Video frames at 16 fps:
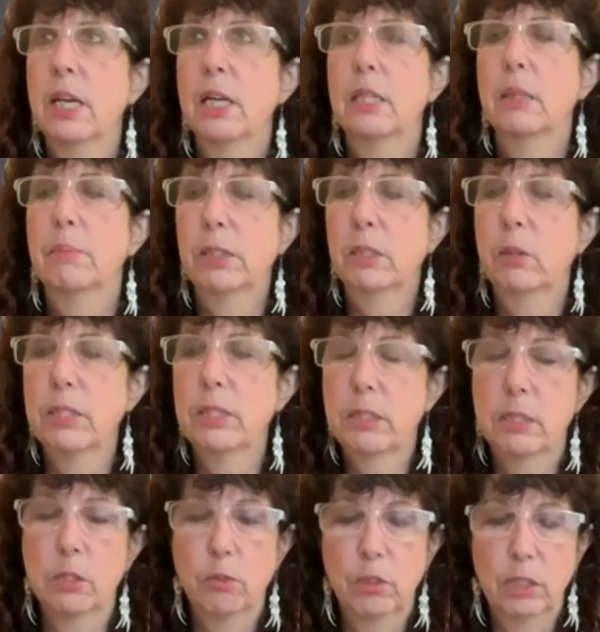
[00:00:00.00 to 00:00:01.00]
the Bitcoin
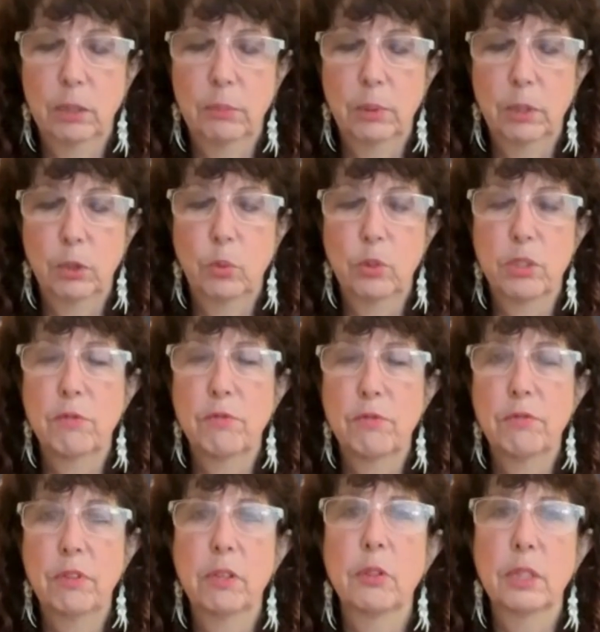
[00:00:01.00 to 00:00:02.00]
Cinderella book was a
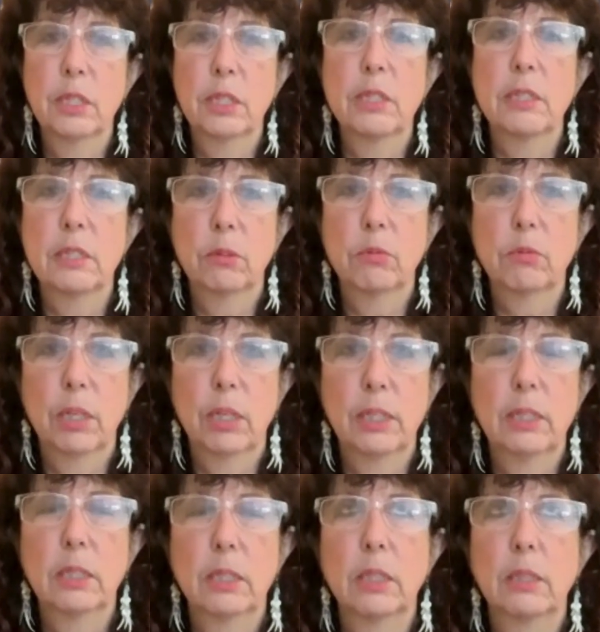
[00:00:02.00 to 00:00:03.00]
very easy
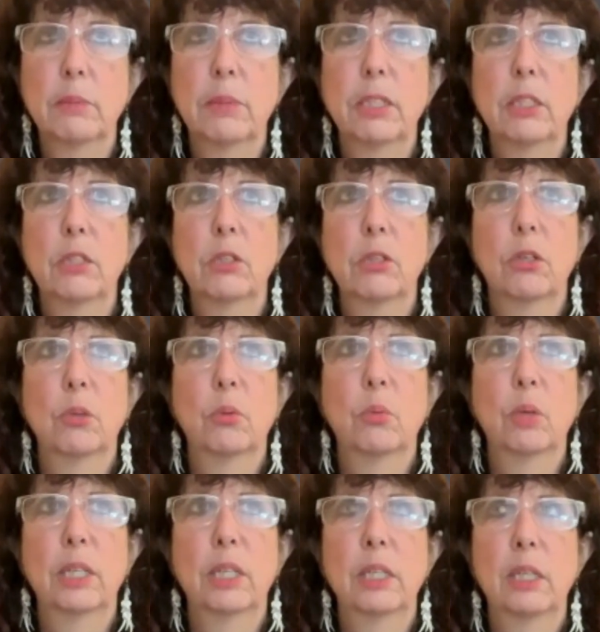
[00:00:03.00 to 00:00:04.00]
write. I mean,
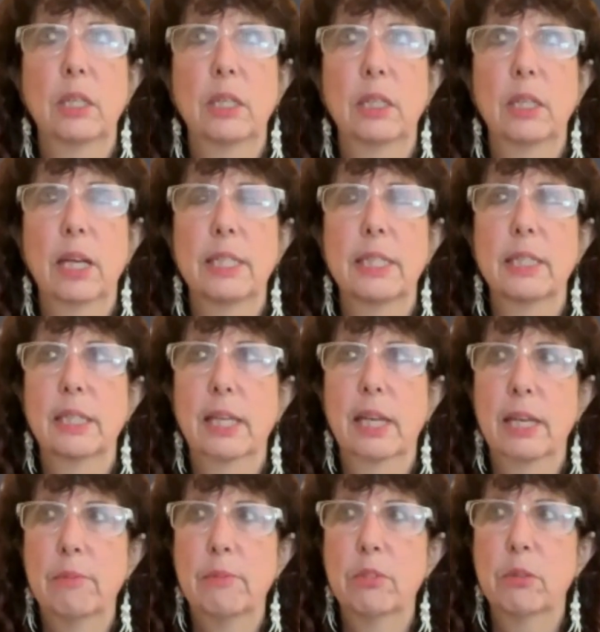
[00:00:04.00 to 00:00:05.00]
when the idea
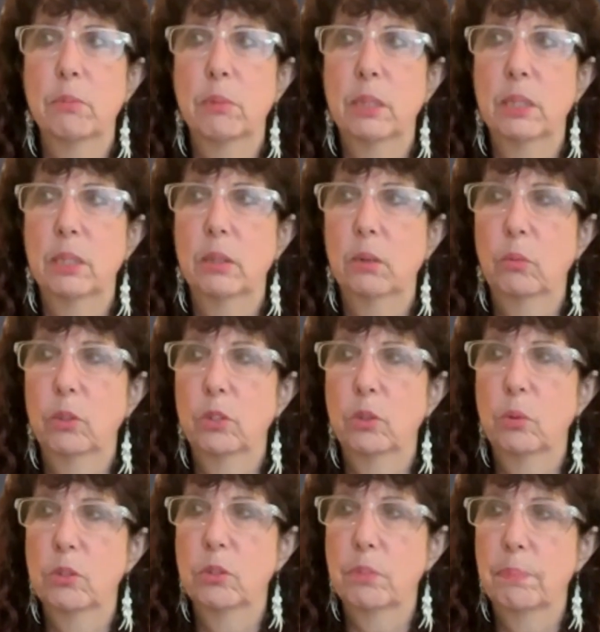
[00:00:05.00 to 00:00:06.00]
came to me, which
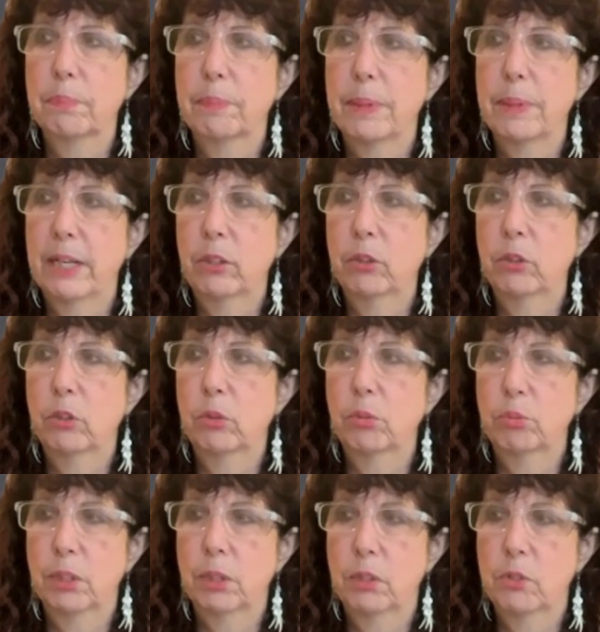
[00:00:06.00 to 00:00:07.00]
was about
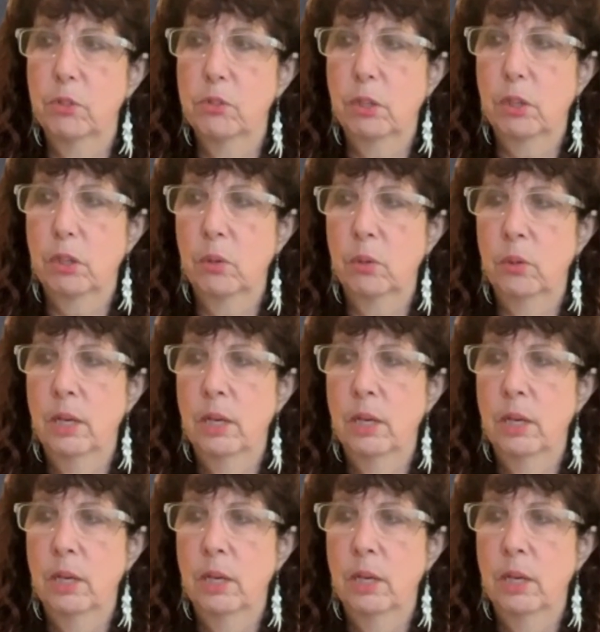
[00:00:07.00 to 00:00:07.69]
3 years ago,